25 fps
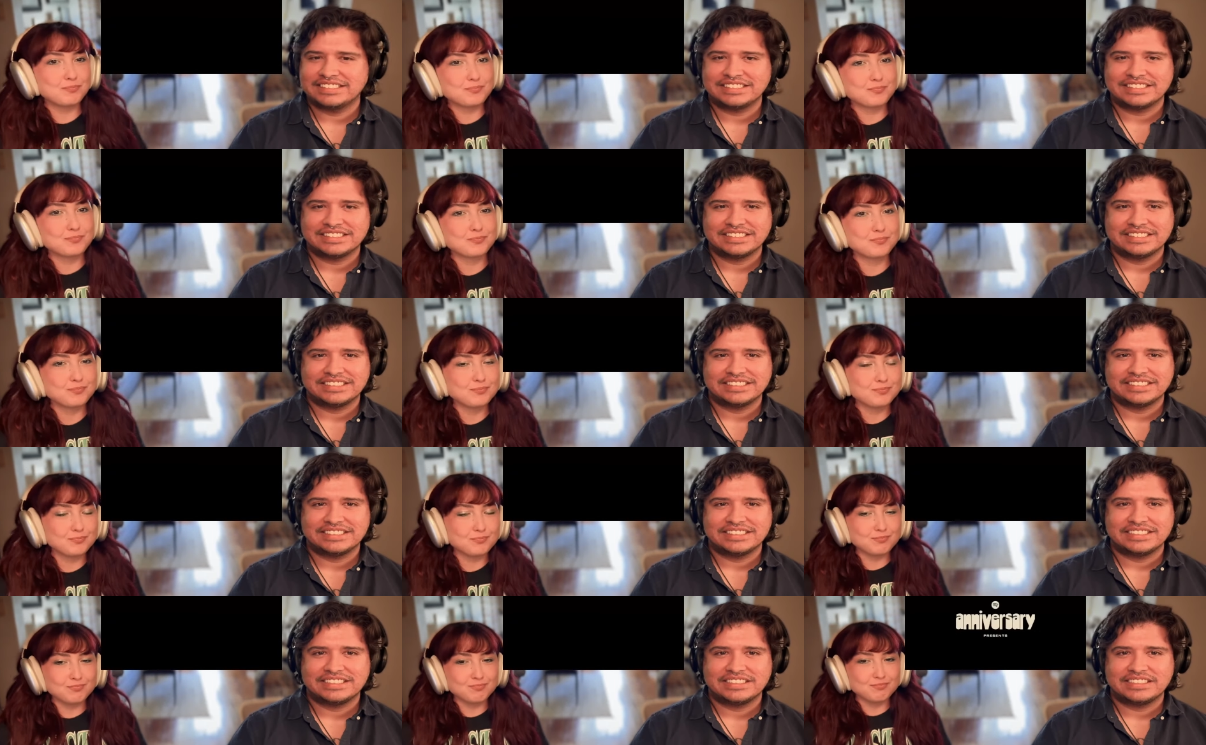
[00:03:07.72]

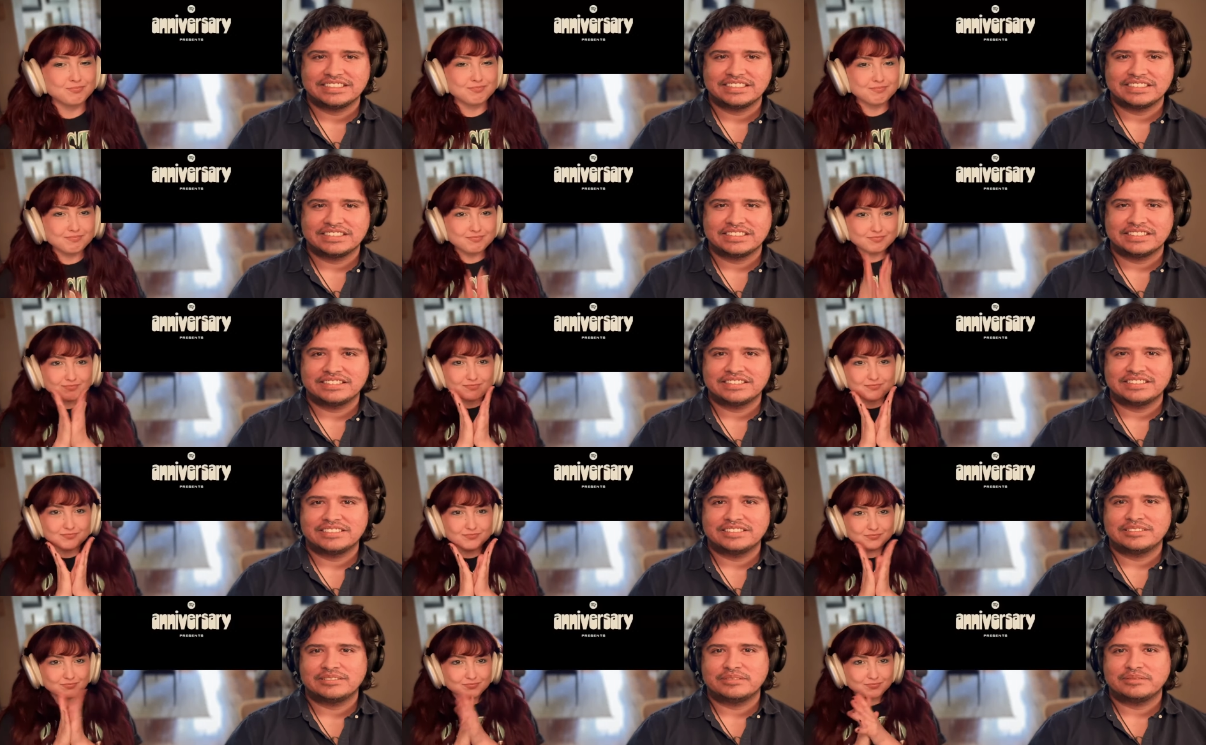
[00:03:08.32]

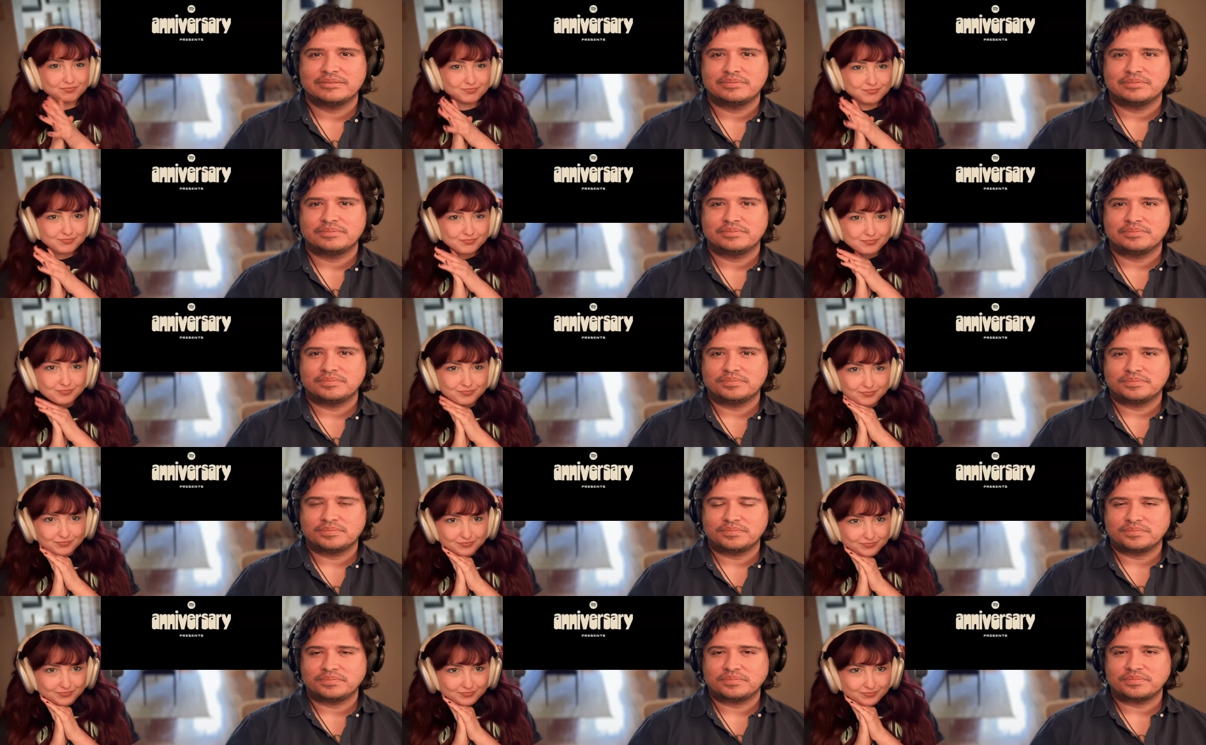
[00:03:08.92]

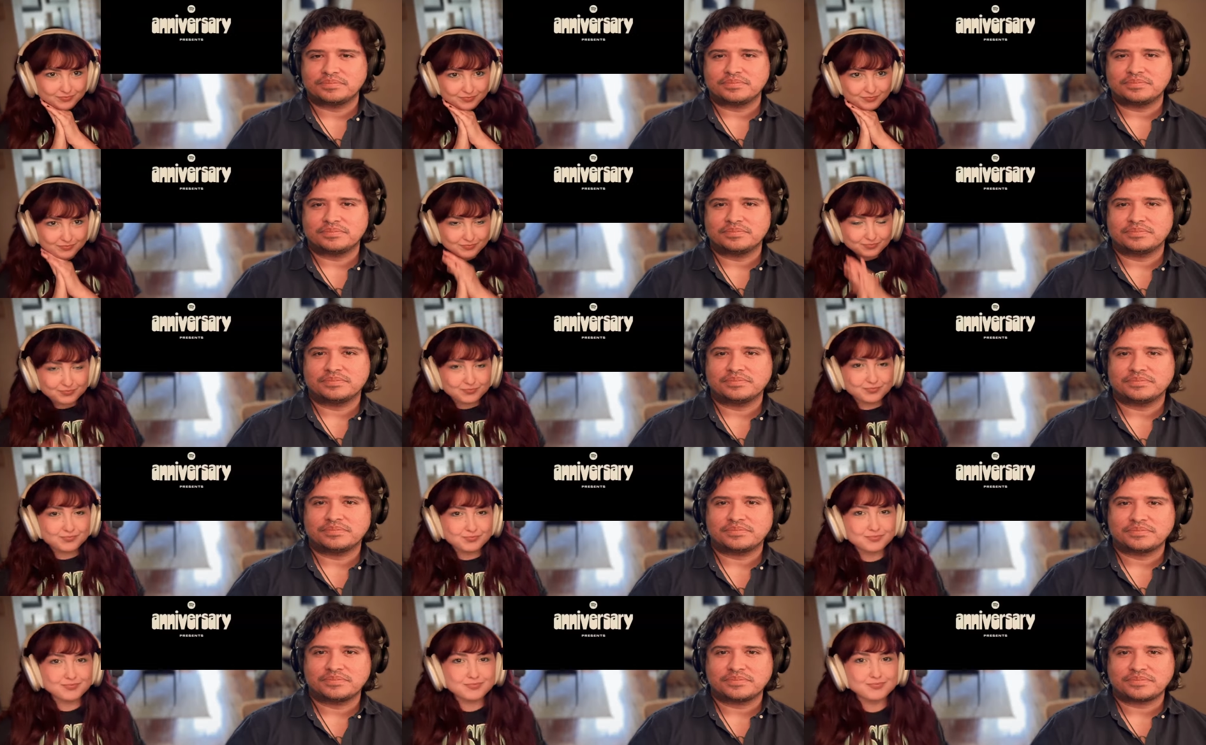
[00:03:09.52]

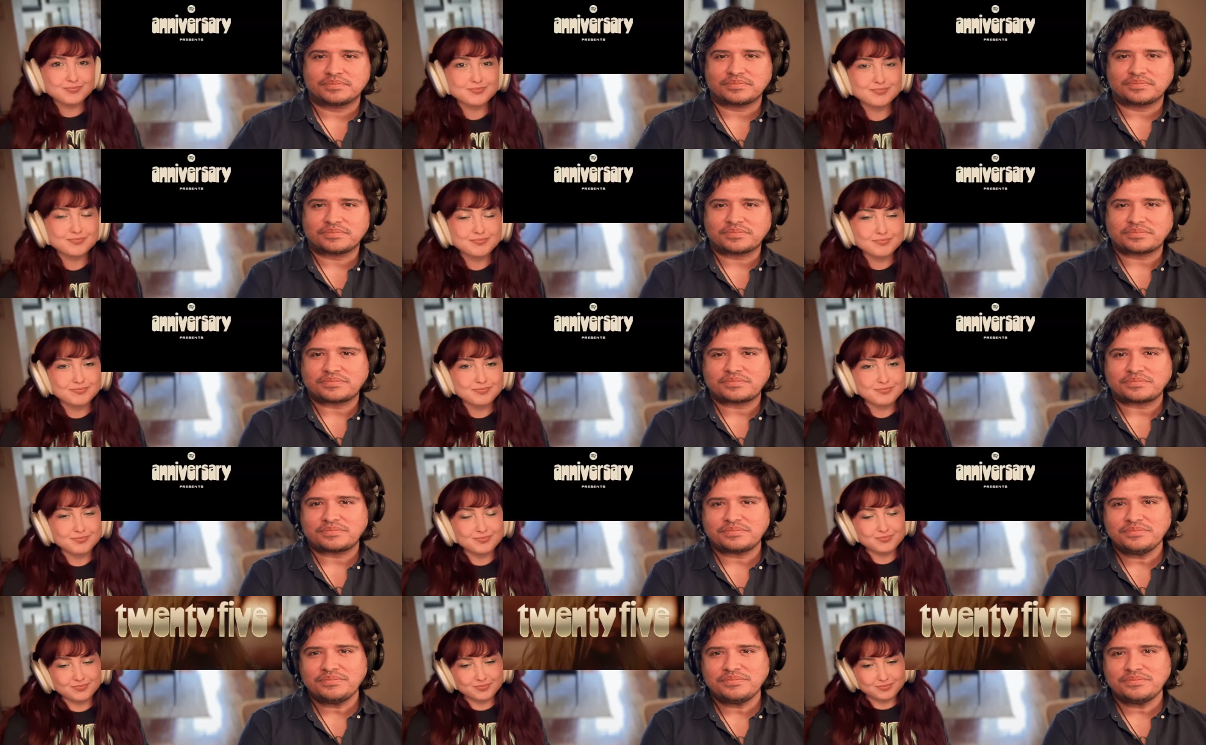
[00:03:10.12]

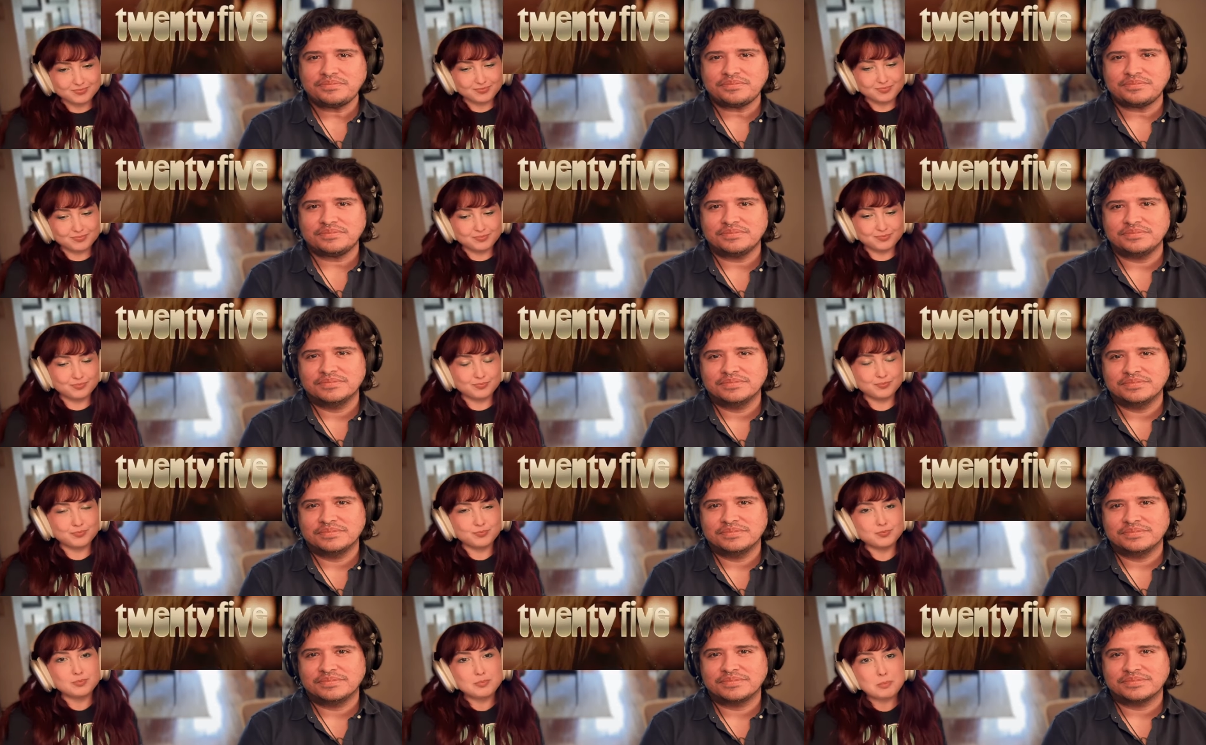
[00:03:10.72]

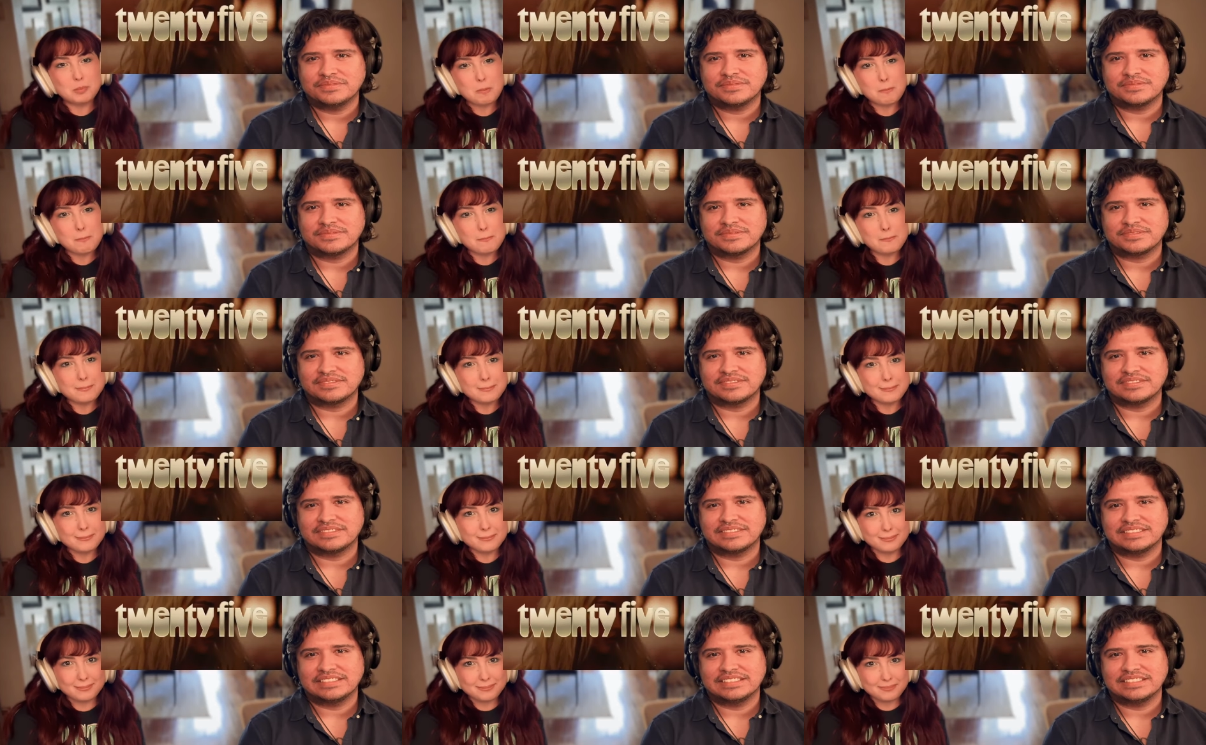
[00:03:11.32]

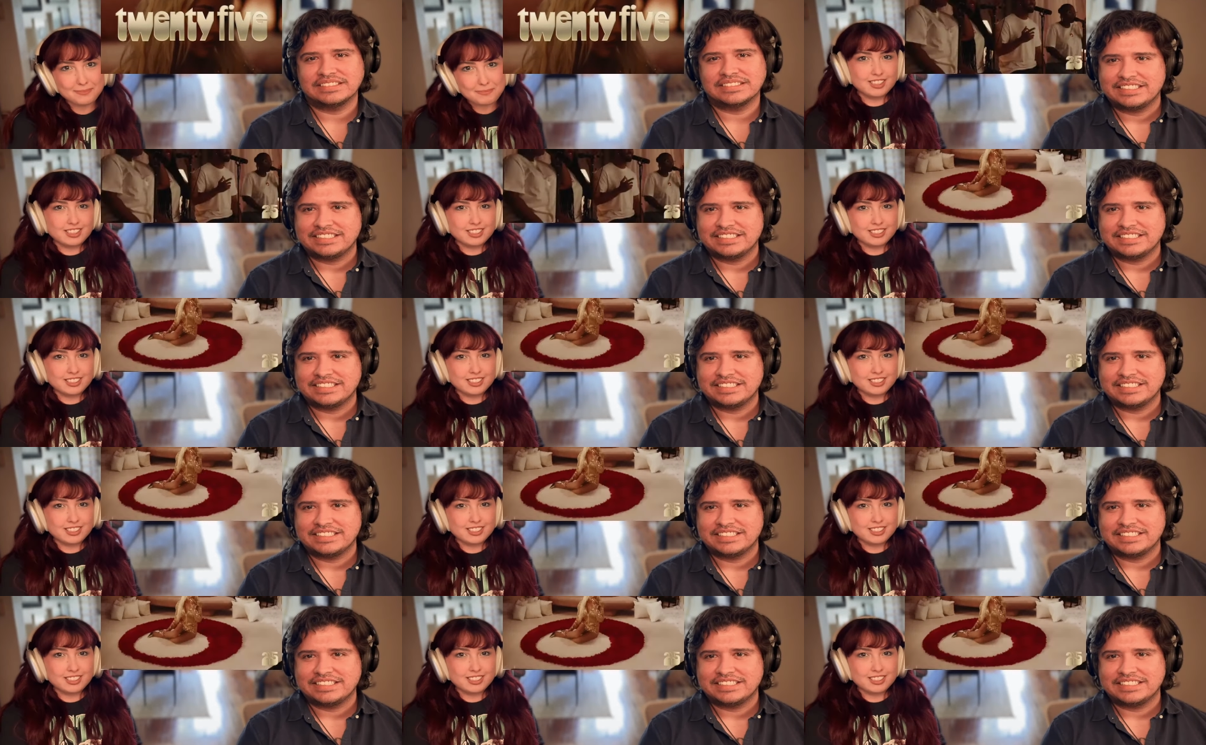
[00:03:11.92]
[no speech]